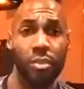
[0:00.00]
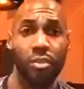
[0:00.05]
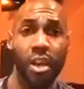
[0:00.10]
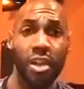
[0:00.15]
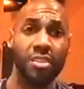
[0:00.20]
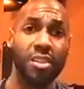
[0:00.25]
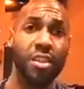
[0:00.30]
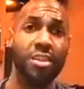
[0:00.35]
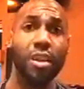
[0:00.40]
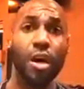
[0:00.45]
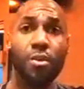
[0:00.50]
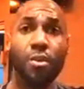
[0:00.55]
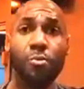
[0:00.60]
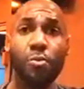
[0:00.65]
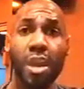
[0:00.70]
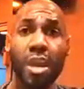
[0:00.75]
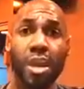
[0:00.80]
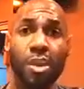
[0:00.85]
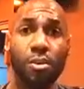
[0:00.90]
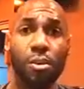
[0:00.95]
That's another
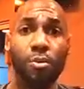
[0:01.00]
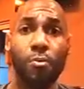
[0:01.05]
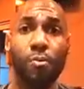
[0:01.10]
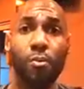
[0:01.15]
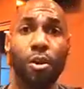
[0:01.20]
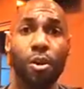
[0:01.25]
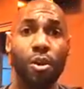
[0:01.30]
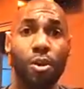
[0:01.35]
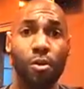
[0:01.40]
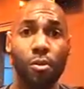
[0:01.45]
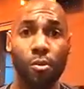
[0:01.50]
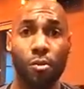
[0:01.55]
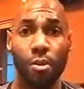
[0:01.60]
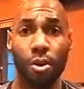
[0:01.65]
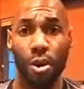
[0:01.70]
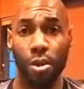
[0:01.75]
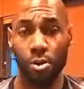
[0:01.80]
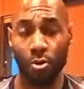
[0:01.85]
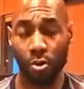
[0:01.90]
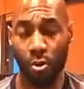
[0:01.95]
way that you can work
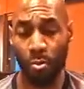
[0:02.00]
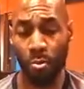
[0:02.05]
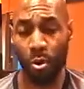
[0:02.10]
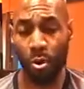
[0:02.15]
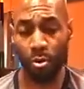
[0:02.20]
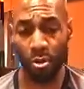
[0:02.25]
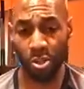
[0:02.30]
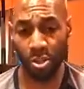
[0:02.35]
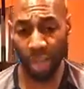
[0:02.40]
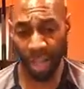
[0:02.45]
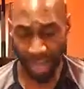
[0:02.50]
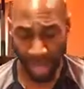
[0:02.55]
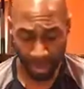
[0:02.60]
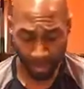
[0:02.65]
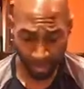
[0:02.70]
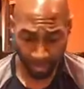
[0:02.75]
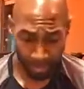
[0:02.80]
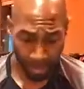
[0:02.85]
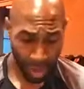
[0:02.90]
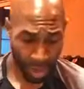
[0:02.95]
on neuromotor
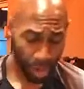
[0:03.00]
training.